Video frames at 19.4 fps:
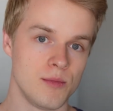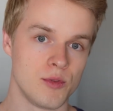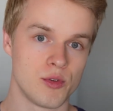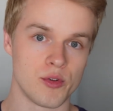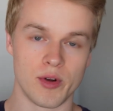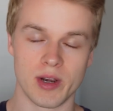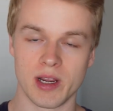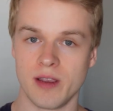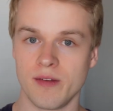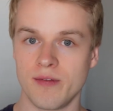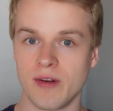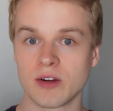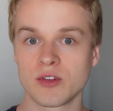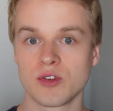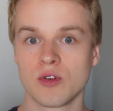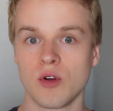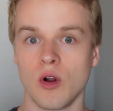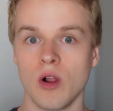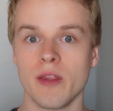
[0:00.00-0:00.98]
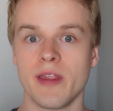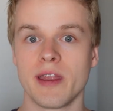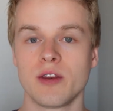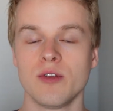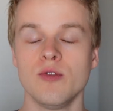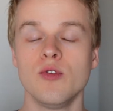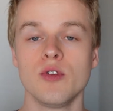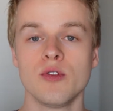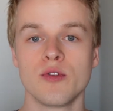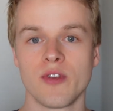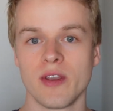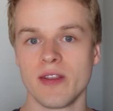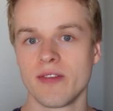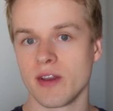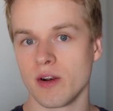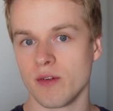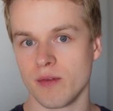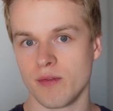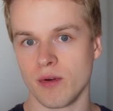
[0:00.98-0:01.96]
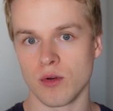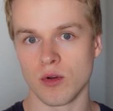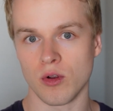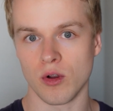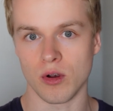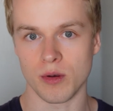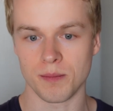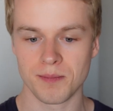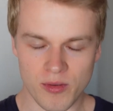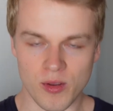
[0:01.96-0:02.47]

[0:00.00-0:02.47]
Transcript: during a function call that you use inside of a phone call.